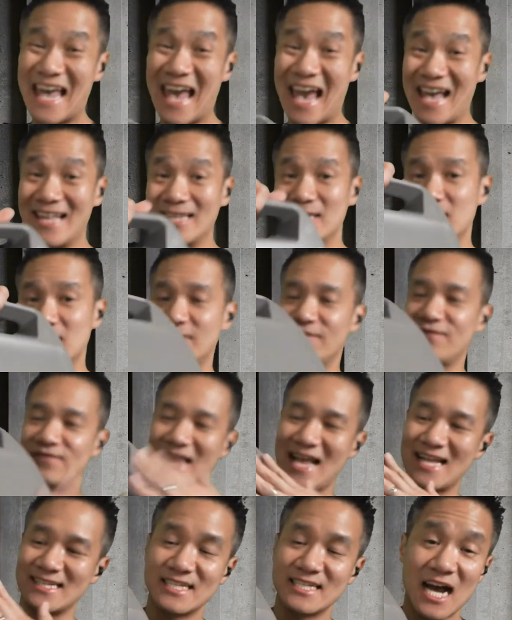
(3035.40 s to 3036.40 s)
handle,
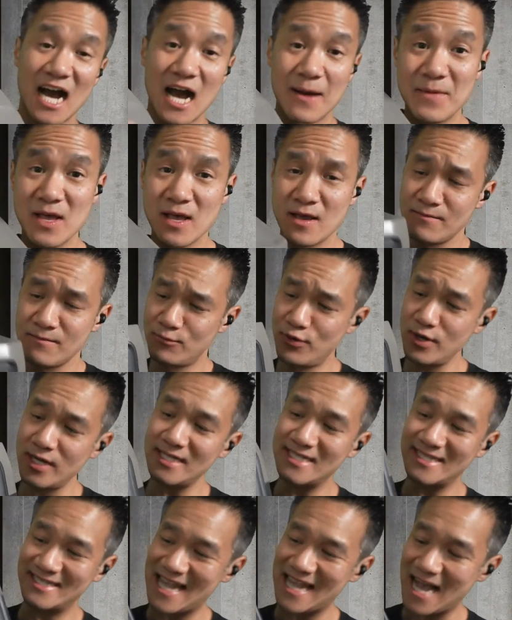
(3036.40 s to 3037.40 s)
flat top,
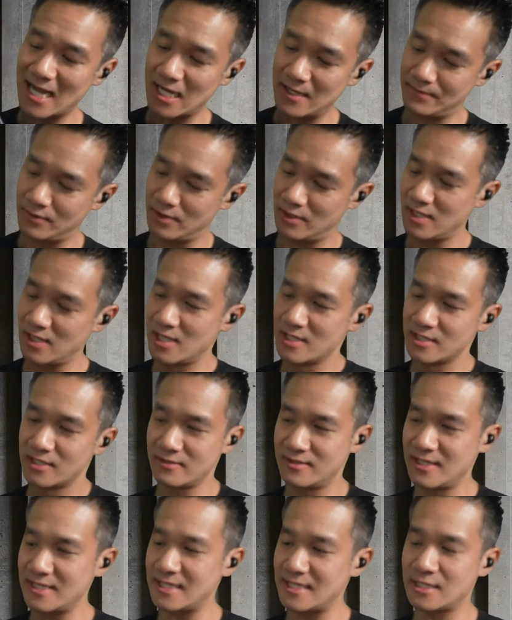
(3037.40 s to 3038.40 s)
pretty stackable.
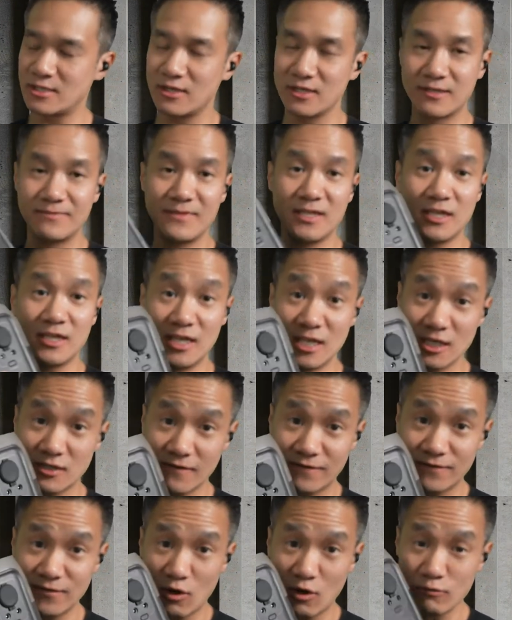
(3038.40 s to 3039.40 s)
So this is going to be
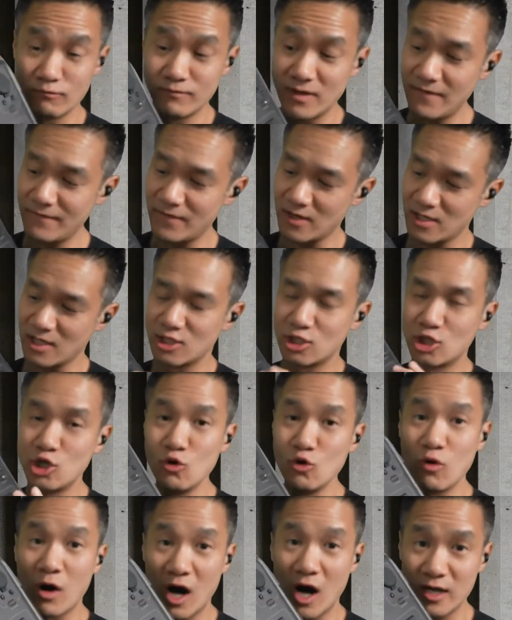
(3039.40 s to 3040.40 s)
EcoFlow River
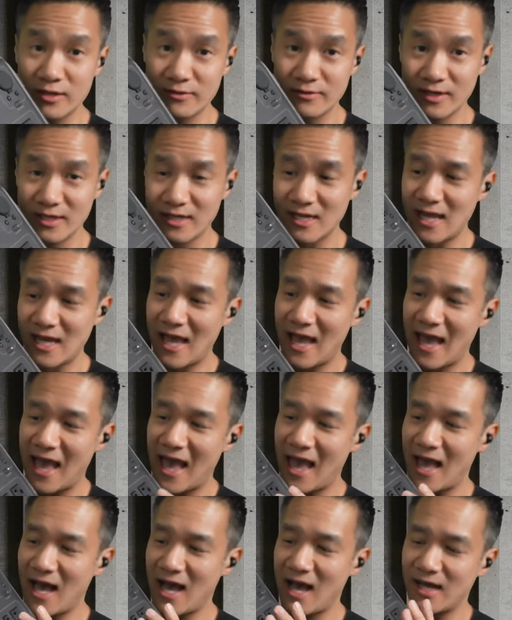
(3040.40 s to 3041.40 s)
200
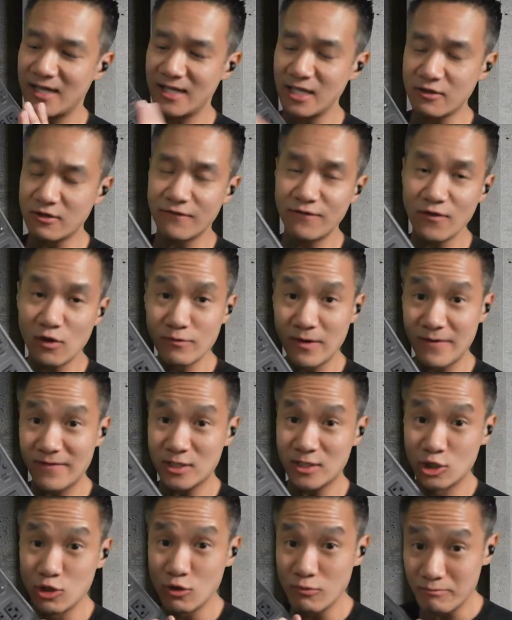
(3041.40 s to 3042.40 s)
uh, EcoFlow
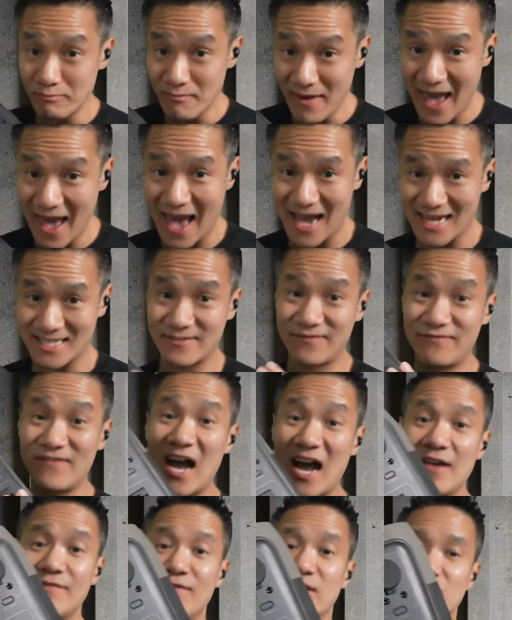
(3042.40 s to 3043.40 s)
River 2 Max
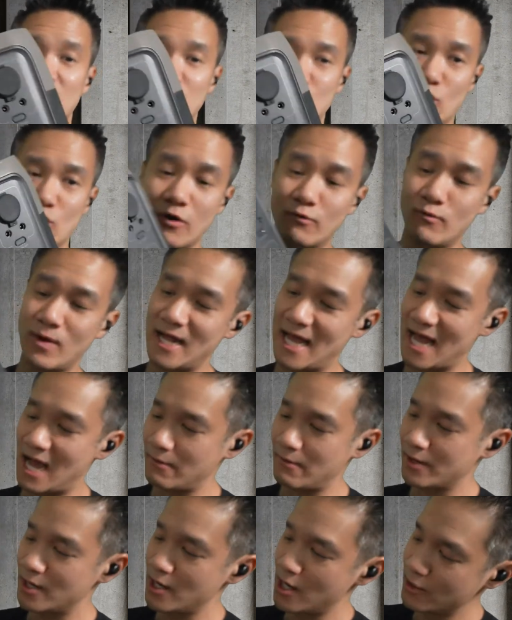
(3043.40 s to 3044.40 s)
512 watt
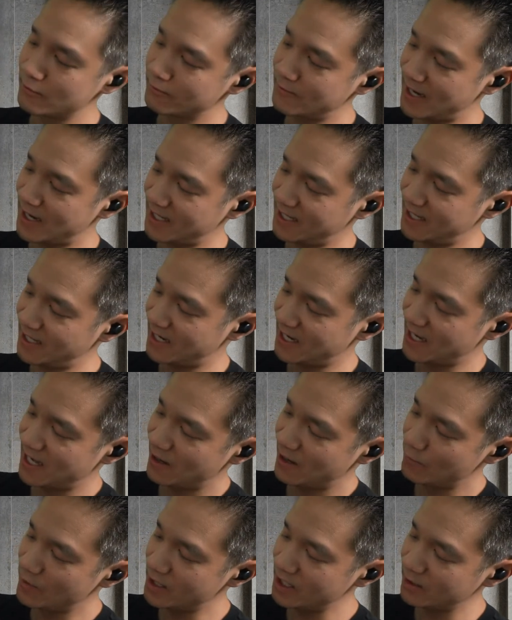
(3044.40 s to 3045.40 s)
hour right here.
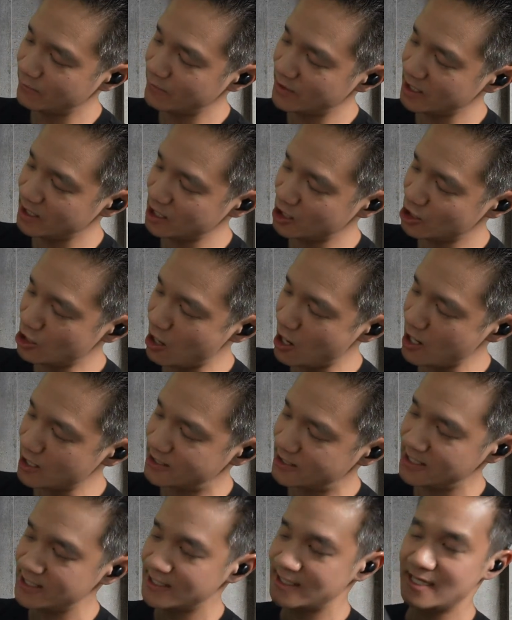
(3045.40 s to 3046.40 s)
We're gonna we're gonna
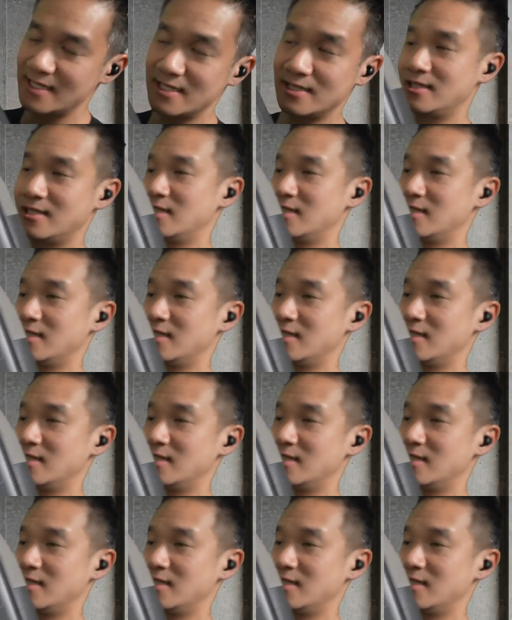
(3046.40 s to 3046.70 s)
charge this in a